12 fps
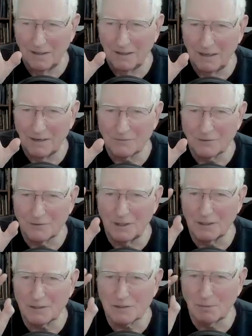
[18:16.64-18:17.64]
after they
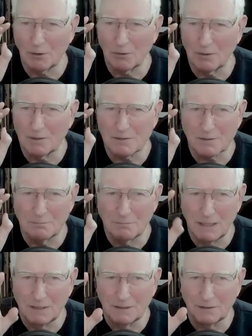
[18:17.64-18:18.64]
experienced a
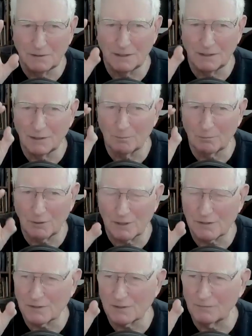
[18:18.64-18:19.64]
meal in the
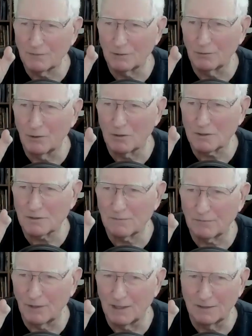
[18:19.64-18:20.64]
presence of their lost
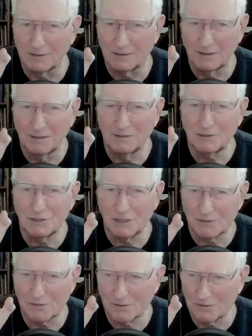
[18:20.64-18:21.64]
friend,
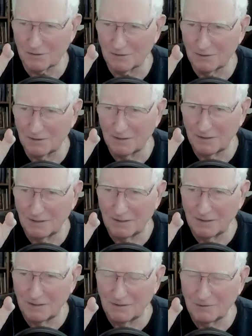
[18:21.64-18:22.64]
Jesus,
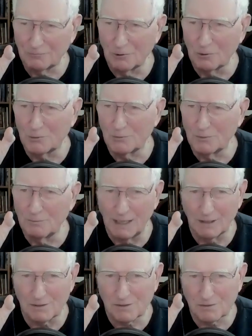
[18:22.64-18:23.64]
the road to
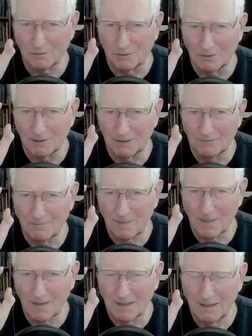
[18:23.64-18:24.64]
Emmaus story,
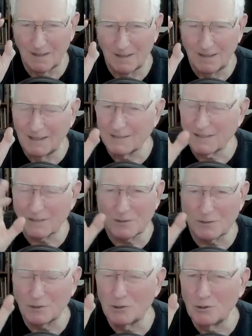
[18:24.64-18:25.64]
he says
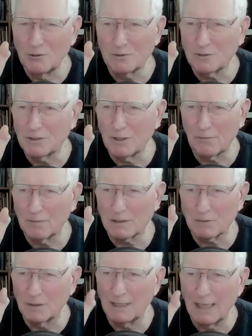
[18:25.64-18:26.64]
there's a huge difference
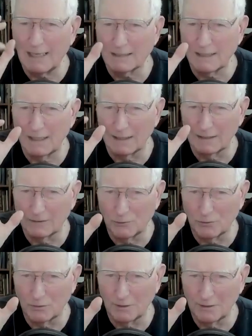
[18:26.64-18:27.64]
between that kind of
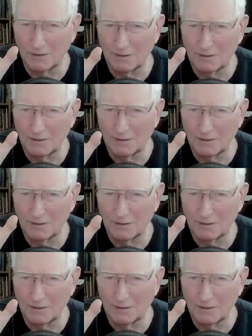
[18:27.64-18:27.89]
joy